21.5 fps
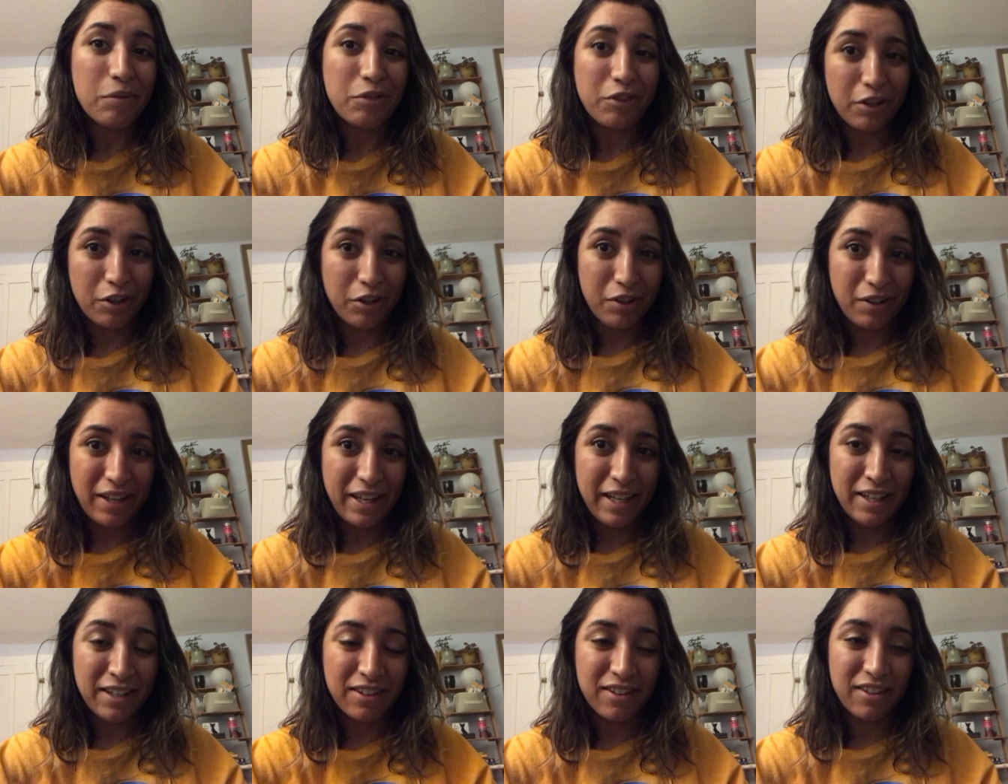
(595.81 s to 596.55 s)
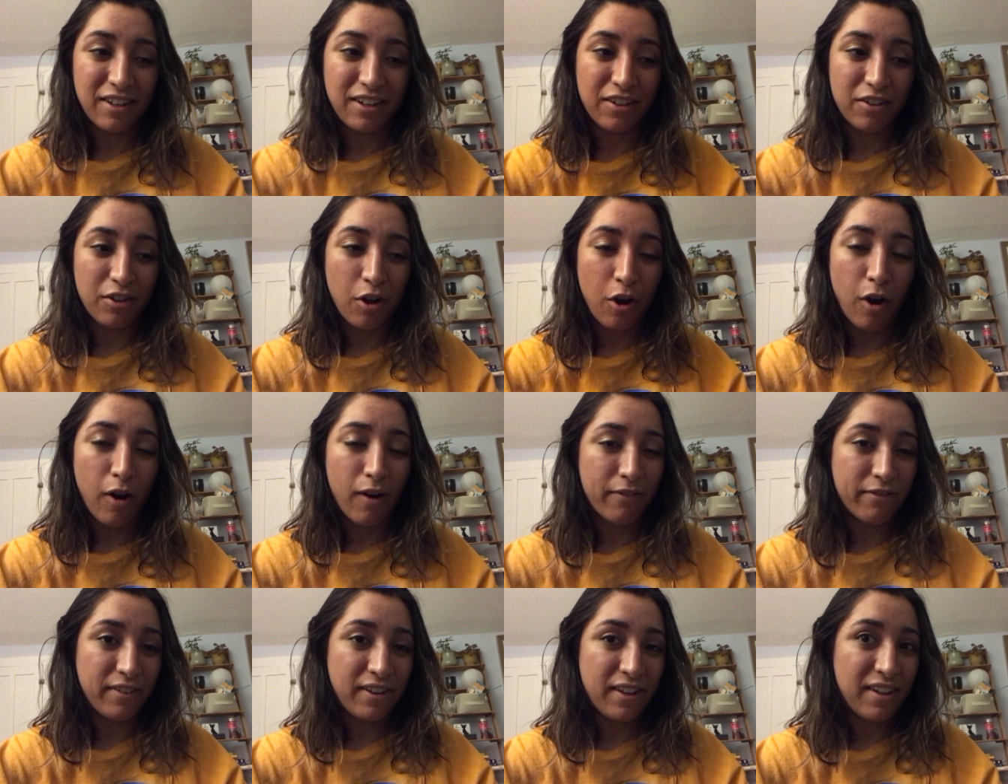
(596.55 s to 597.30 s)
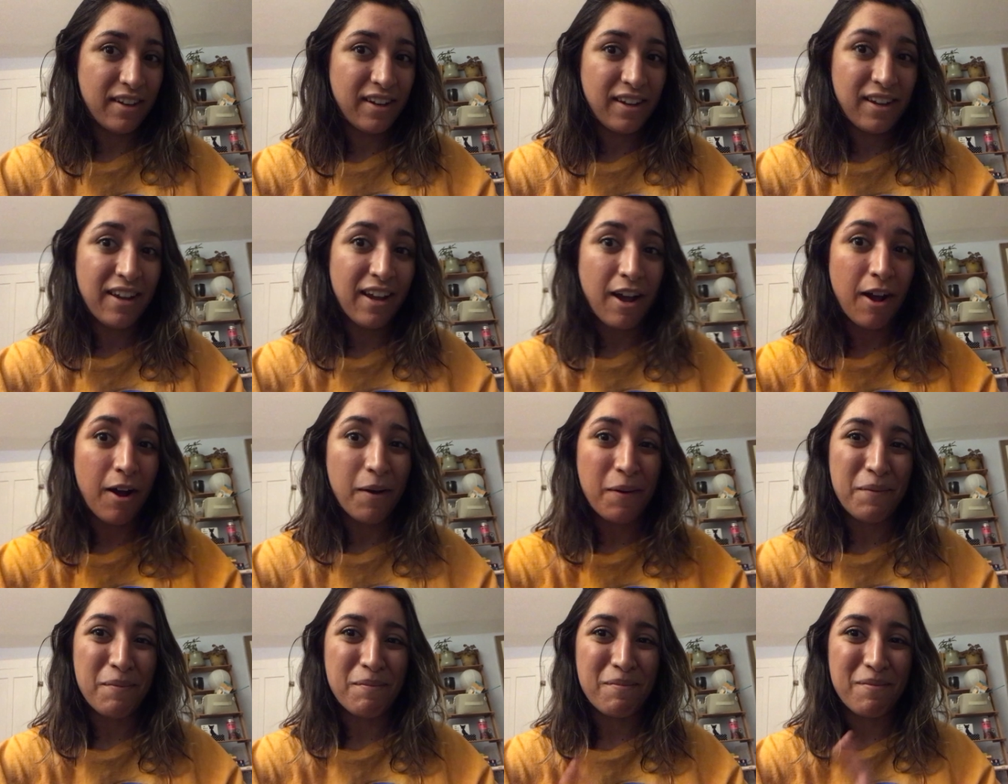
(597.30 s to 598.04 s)
the instant coffee in it.
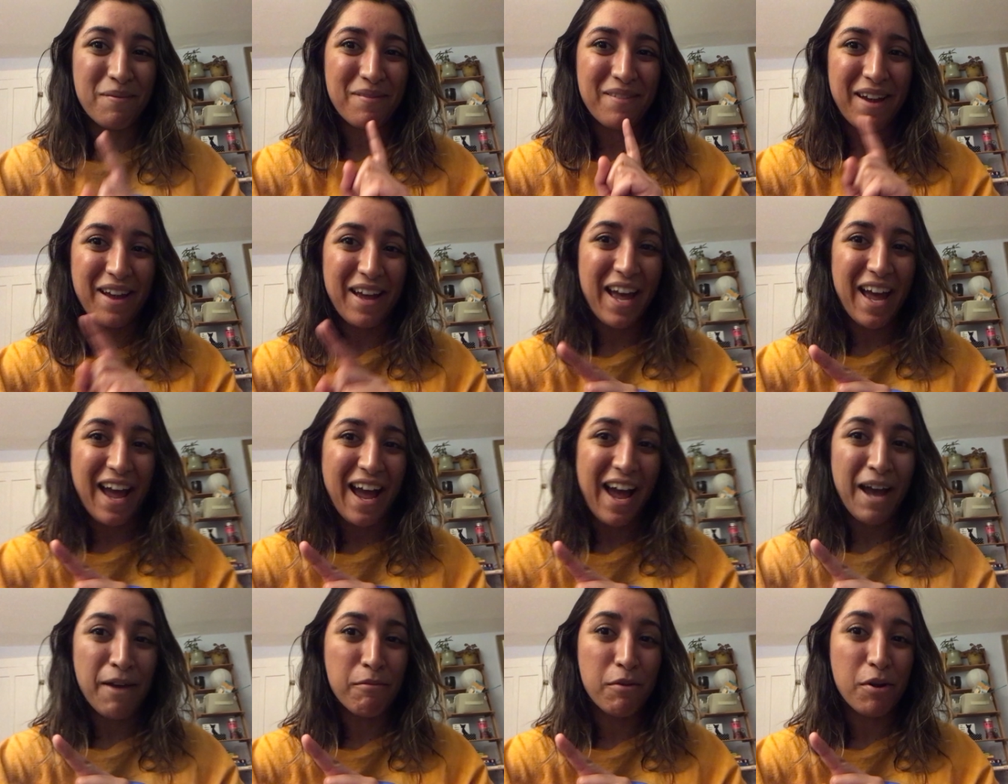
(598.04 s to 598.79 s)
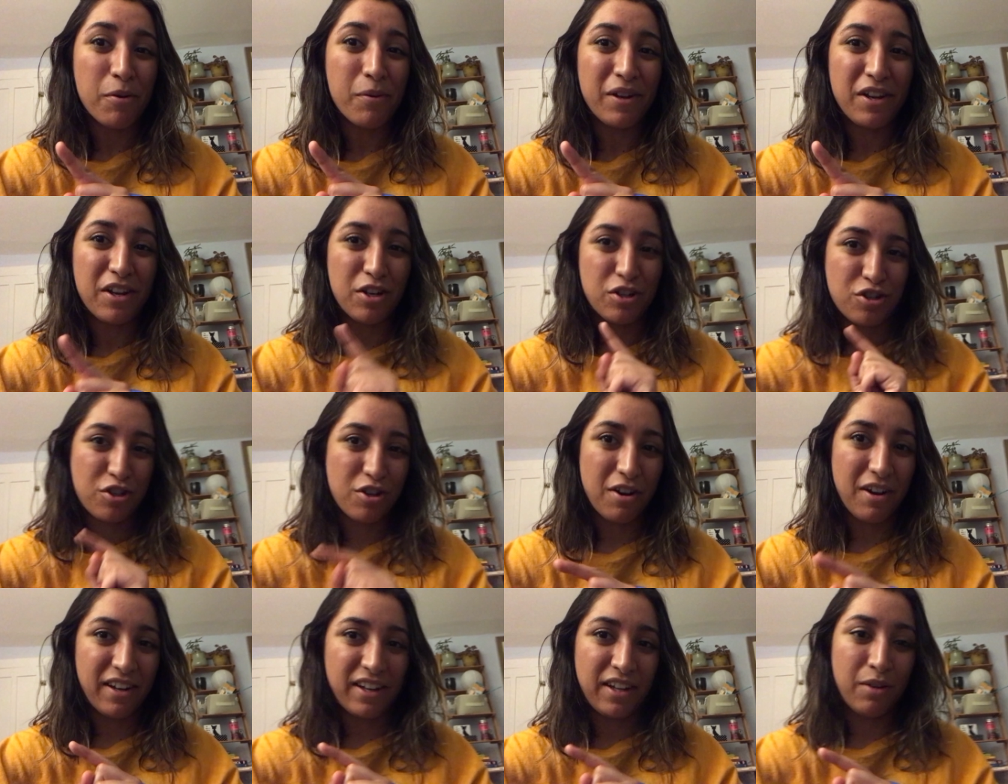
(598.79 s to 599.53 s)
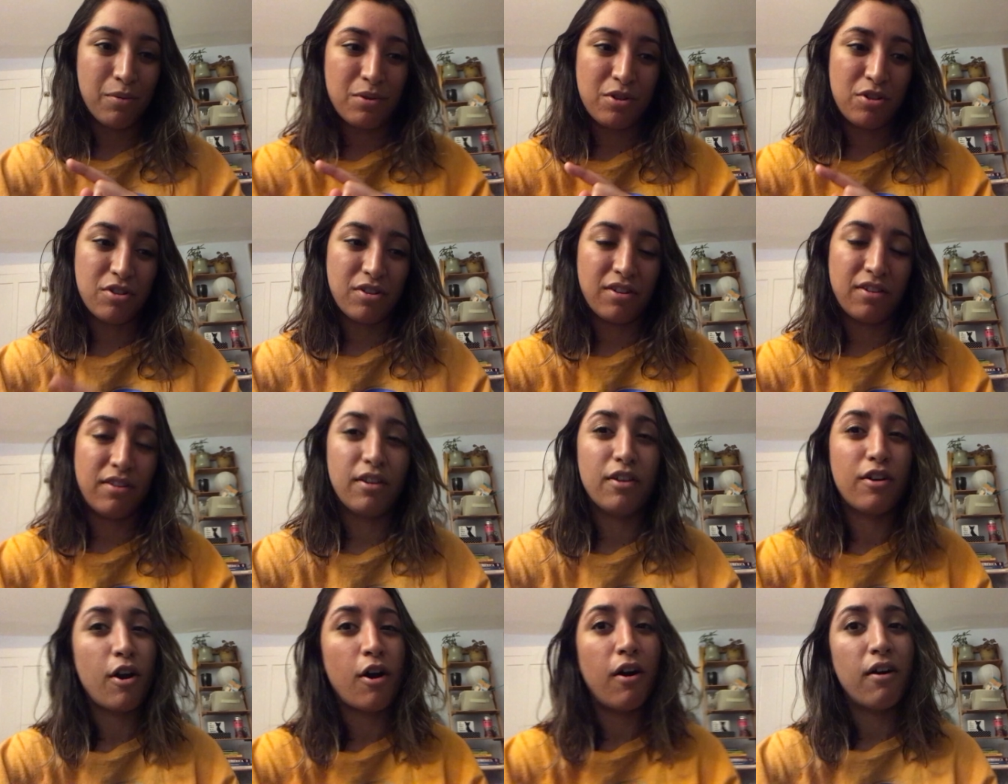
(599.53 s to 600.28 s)
Um, I'm going to try it with just
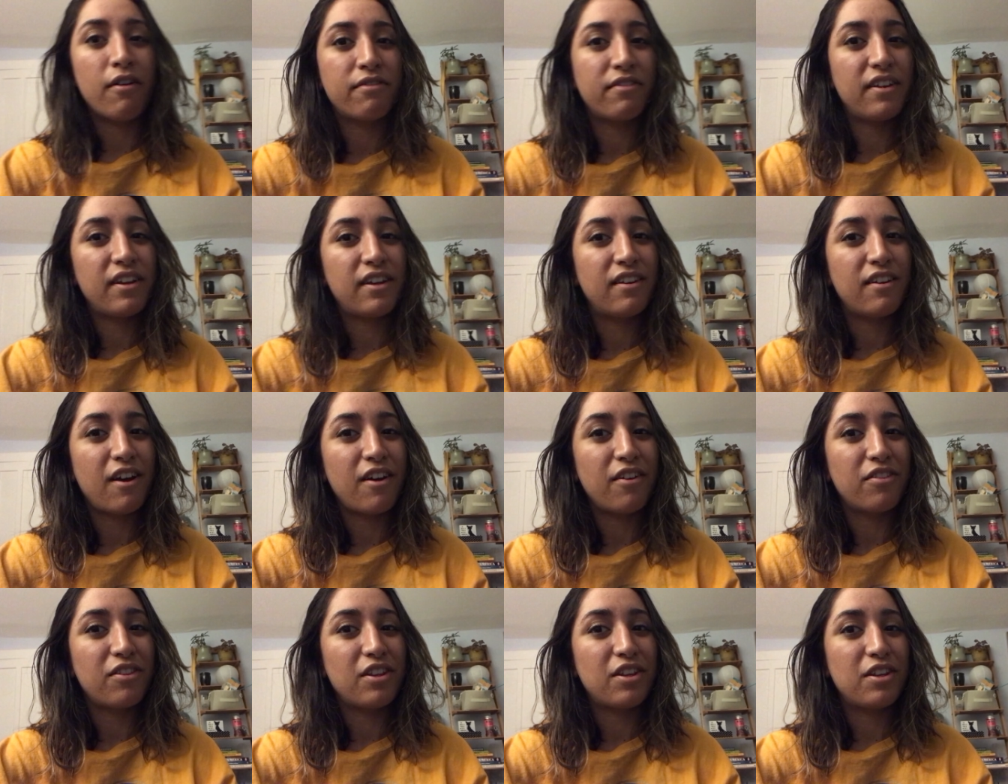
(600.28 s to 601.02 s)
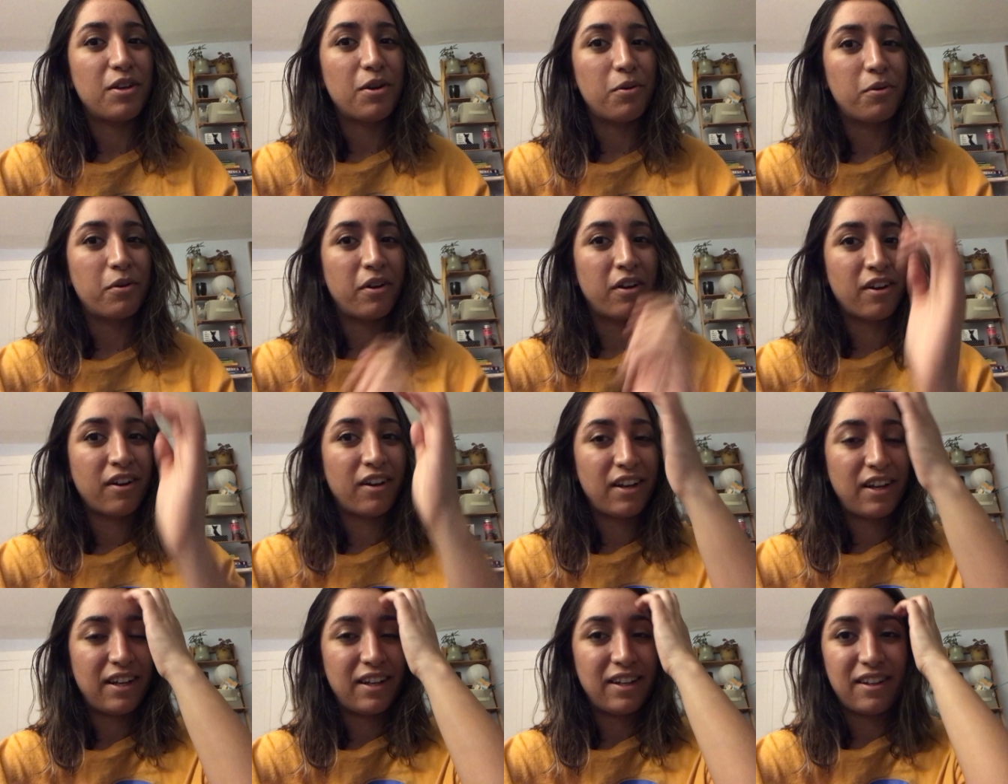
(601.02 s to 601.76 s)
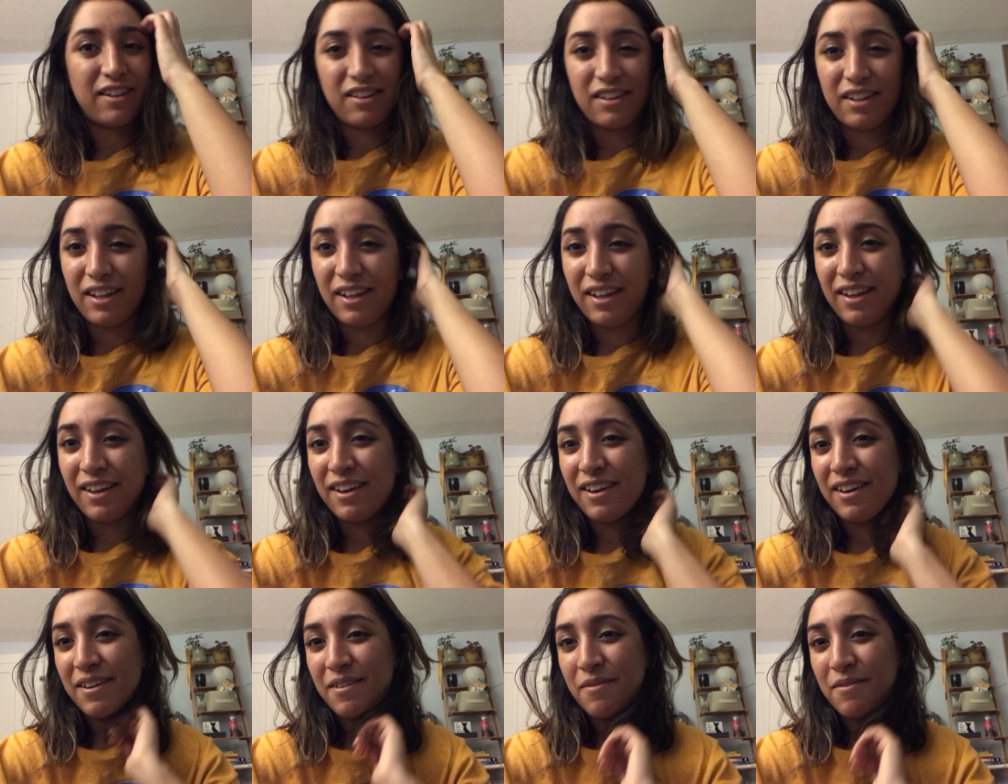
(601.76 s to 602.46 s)
the coffee and not the yogurt and see